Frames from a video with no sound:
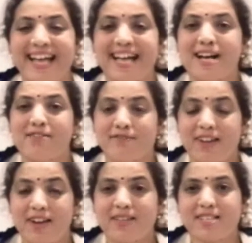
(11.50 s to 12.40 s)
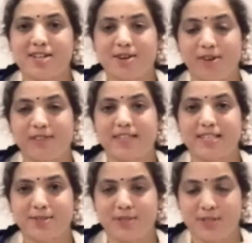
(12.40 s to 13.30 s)
Flowers are always
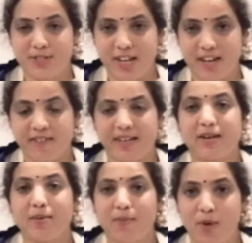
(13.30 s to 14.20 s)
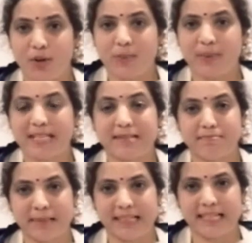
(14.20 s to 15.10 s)
used to decorate monuments,
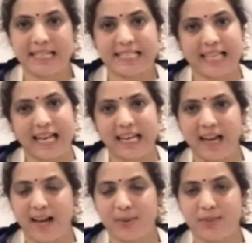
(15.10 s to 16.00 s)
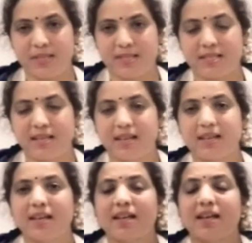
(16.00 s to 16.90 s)
buildings and houses.
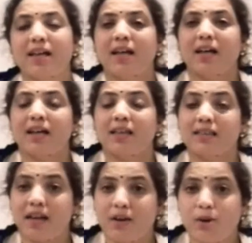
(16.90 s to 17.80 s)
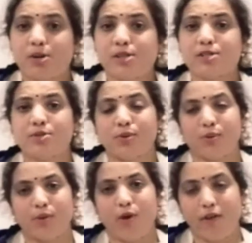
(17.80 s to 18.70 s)
They are
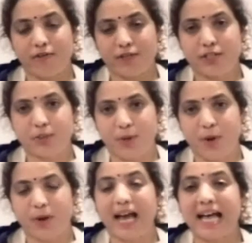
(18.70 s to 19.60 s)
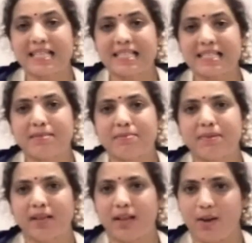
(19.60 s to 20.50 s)
also offered to God as
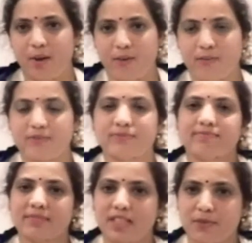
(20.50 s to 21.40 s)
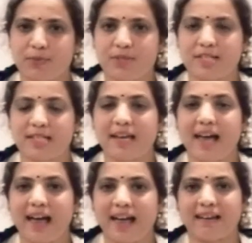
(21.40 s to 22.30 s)
symbol of devotee
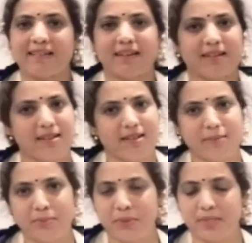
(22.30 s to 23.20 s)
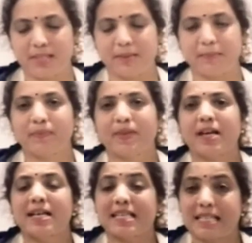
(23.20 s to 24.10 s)
and beauty.
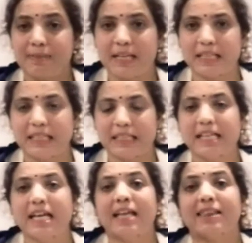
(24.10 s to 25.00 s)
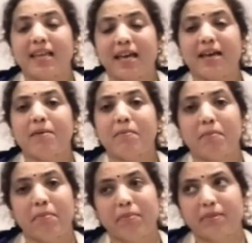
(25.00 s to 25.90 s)
Similarly, they
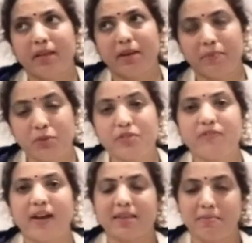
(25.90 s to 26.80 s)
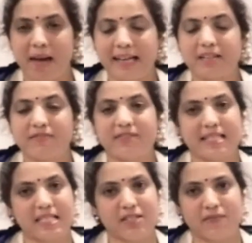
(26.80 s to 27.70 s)
beautify the
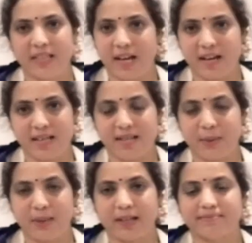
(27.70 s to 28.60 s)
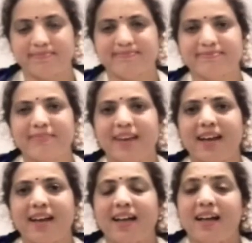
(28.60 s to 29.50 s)
magnificent Vidhana Soudha.
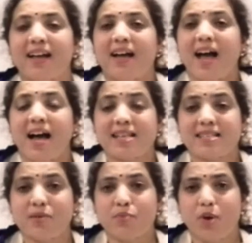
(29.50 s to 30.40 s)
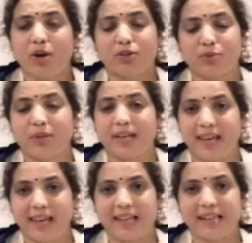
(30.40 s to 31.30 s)
As I walk through the
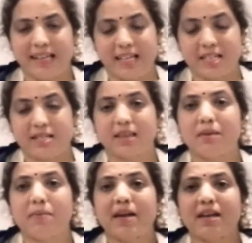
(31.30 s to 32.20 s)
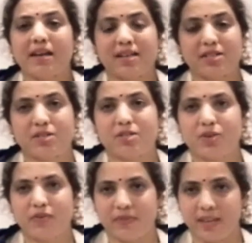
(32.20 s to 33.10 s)
Kengal Gate, the main entrance
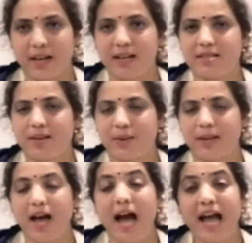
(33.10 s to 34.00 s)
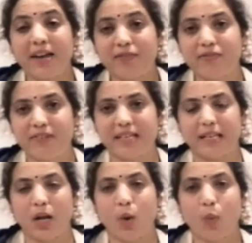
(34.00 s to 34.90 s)
of Vidhana Soudha, I
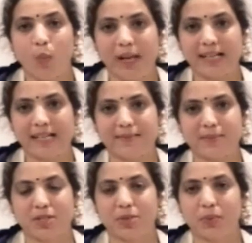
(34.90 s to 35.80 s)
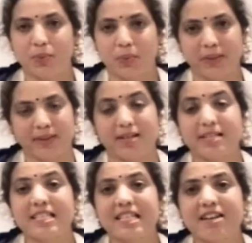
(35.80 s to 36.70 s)
feel welcomed with a
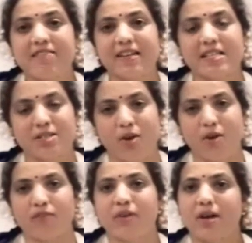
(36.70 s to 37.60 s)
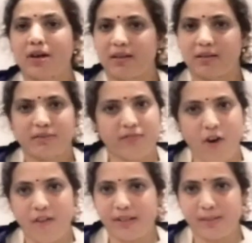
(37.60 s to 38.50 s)
series of
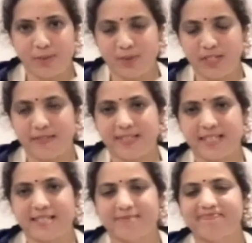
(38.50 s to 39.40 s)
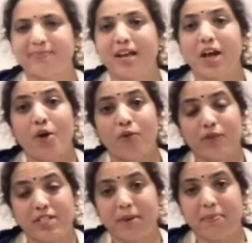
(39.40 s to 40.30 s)
floral motifs
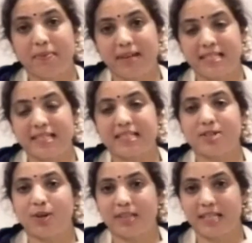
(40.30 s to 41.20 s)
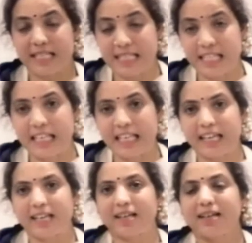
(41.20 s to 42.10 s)
which are present on the
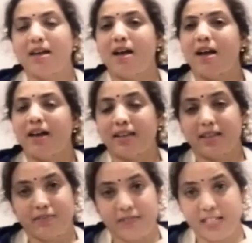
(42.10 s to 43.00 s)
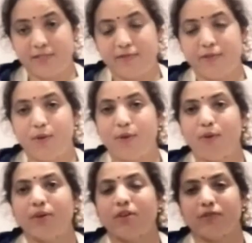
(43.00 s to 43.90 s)
ceiling in the first floor
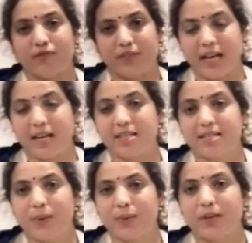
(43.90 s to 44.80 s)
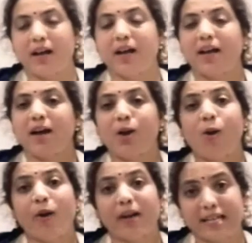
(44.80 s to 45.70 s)
of Vidhana Soudha
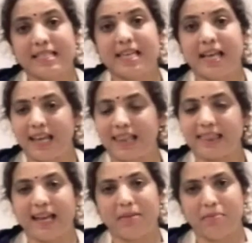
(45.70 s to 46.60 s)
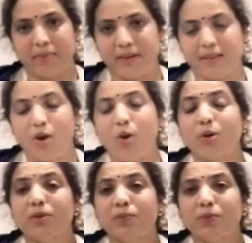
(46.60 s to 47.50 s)
along its length and breadth.
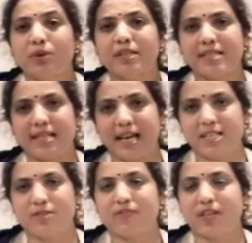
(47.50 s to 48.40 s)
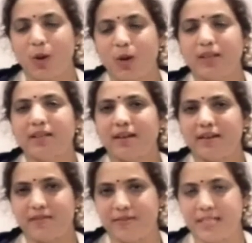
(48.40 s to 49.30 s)
On both the sides of the northern
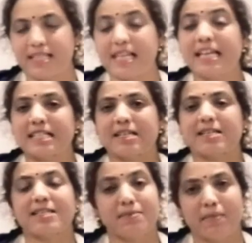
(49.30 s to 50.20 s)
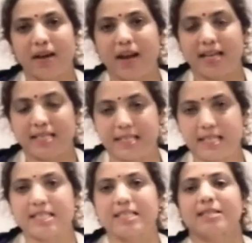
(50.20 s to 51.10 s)
entrance, it
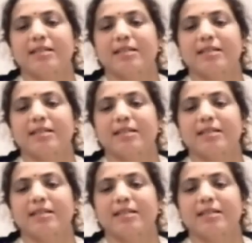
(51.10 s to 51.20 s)
symbolizes